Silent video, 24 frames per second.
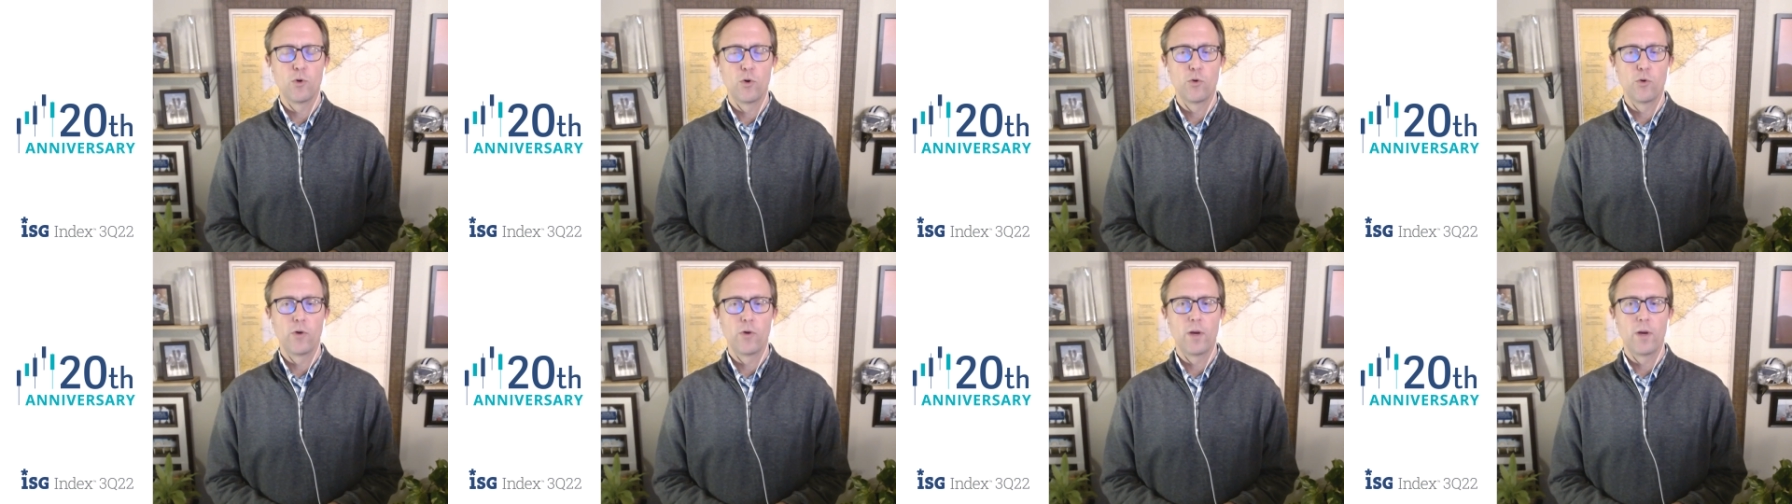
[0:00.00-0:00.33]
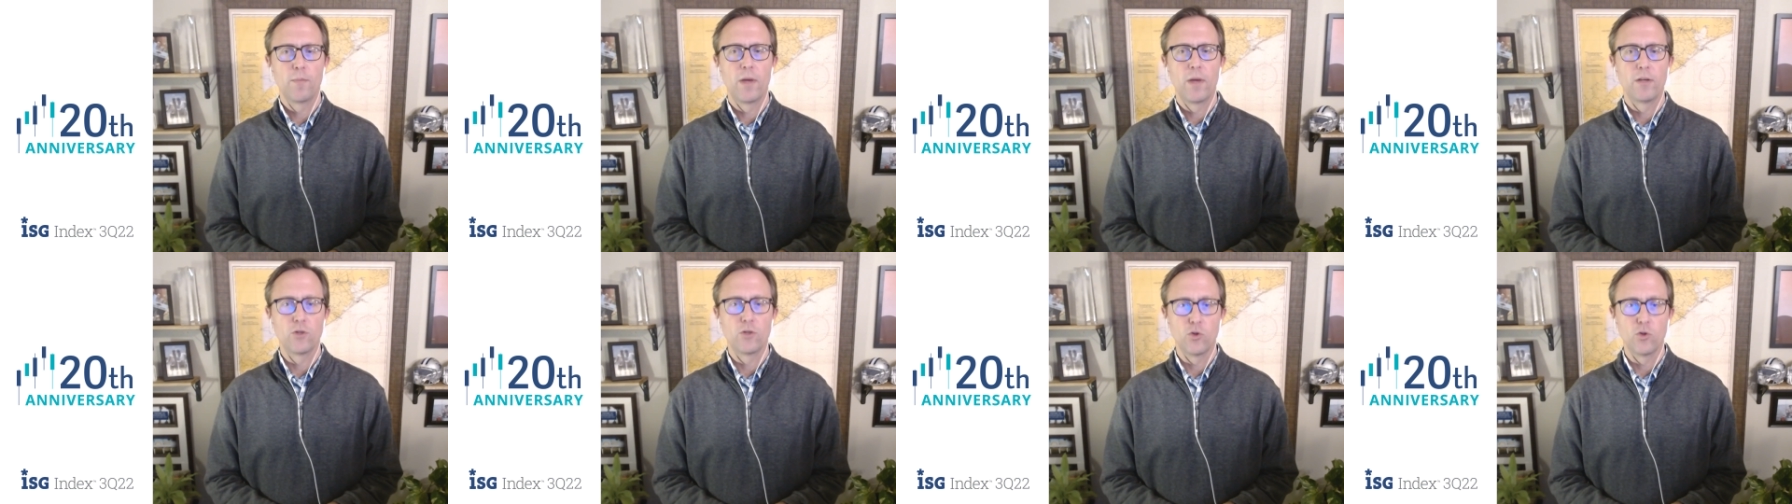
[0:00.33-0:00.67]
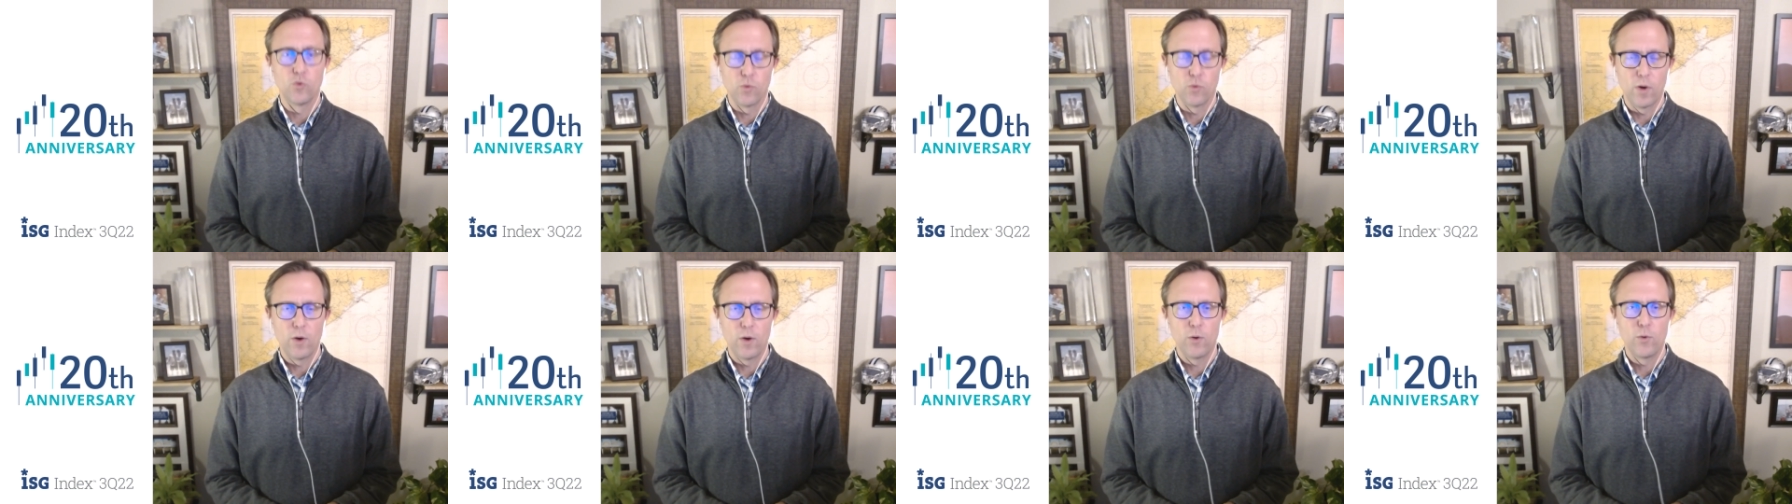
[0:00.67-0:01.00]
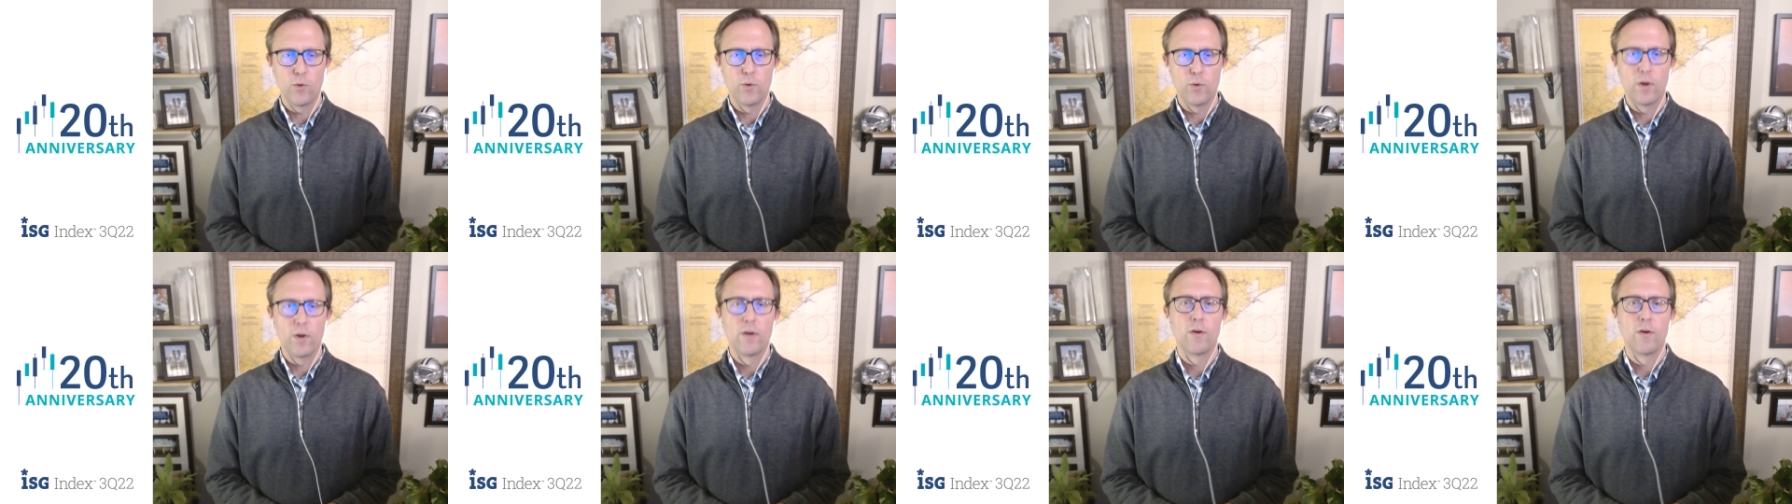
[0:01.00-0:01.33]
program has
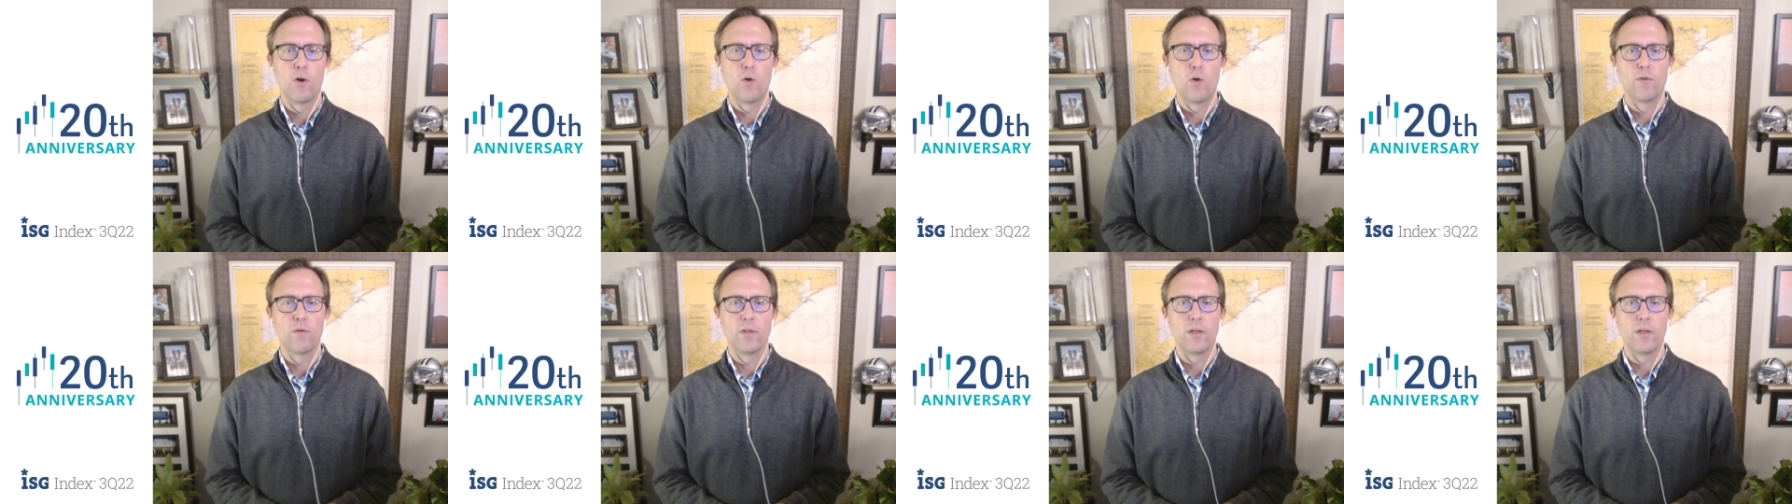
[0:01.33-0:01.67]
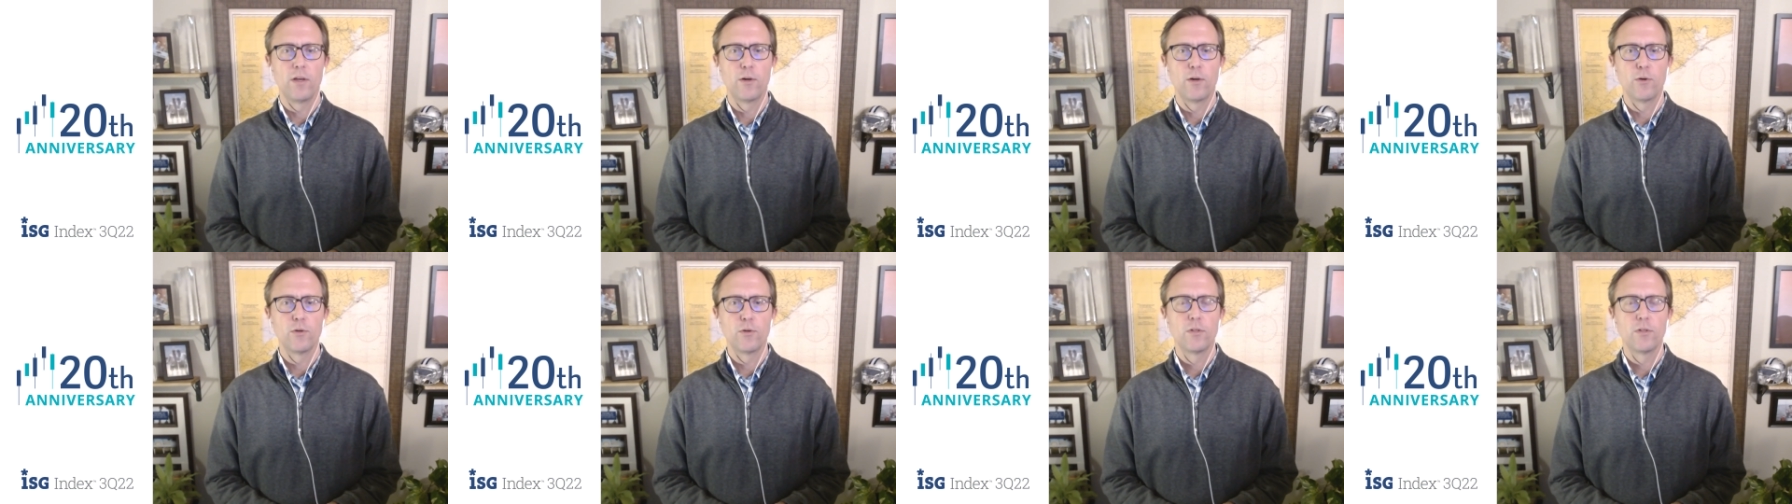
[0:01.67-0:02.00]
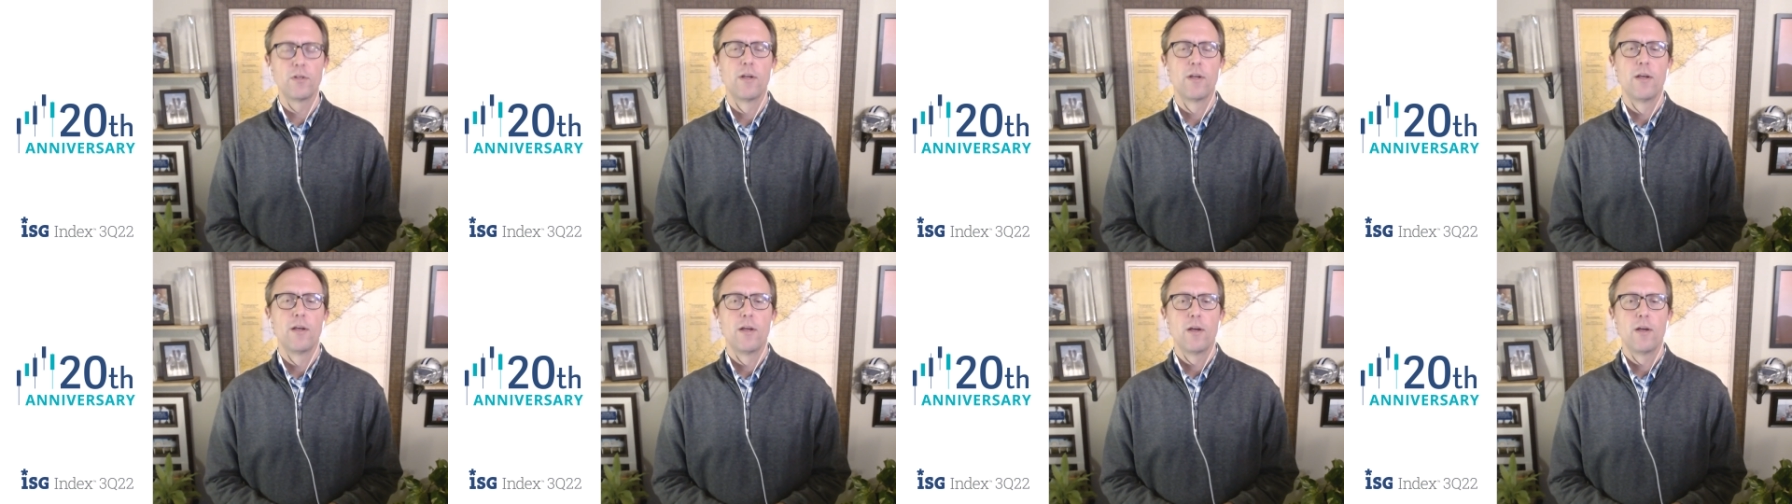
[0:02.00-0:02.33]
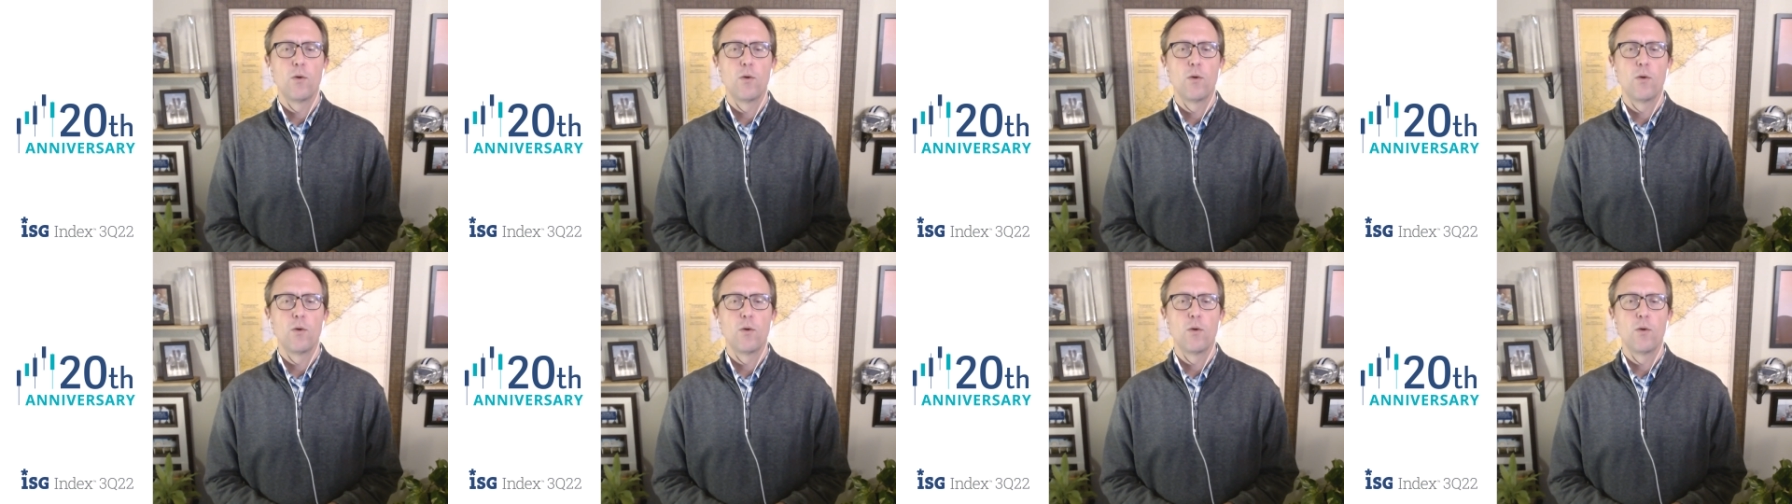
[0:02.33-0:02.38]
grown over the years,